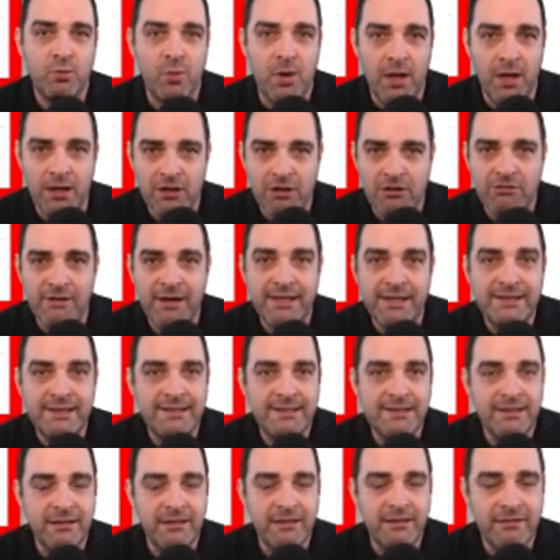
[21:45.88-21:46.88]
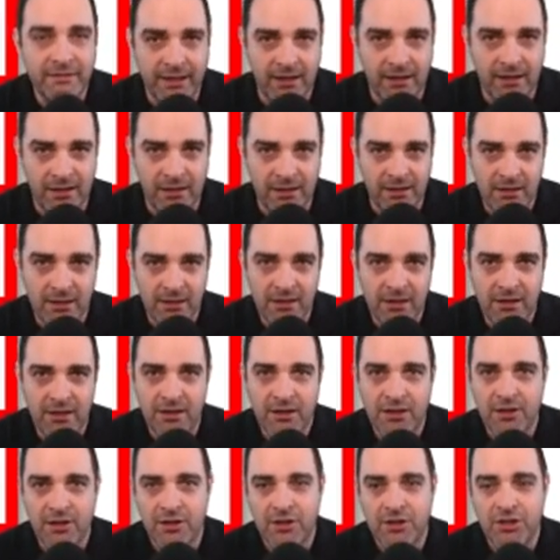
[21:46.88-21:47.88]
what criteria
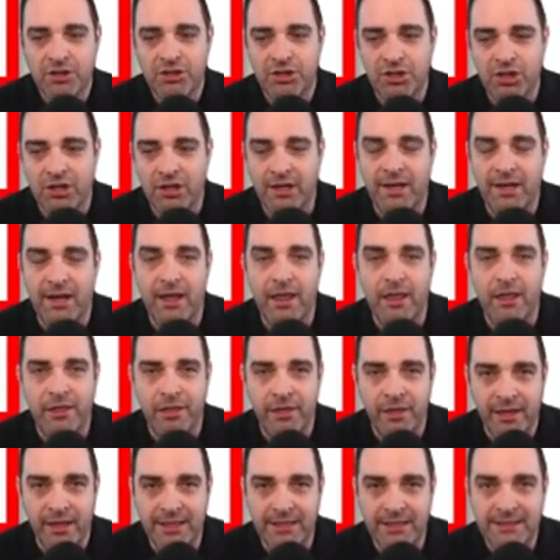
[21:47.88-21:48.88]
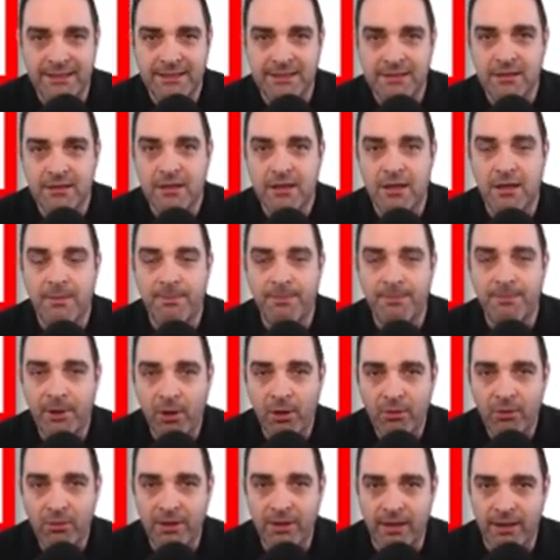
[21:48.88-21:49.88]
should this
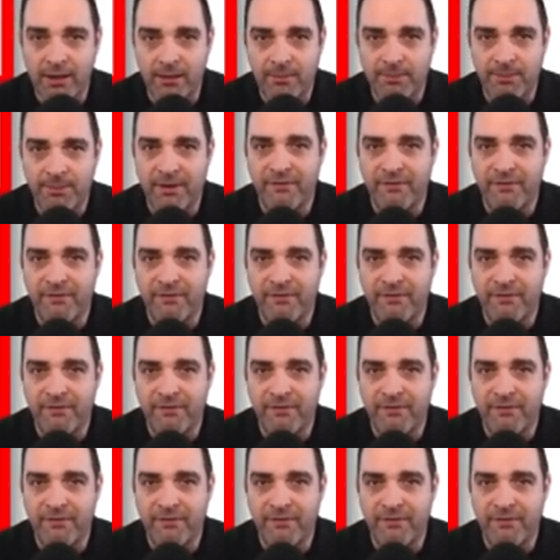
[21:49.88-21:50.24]
component be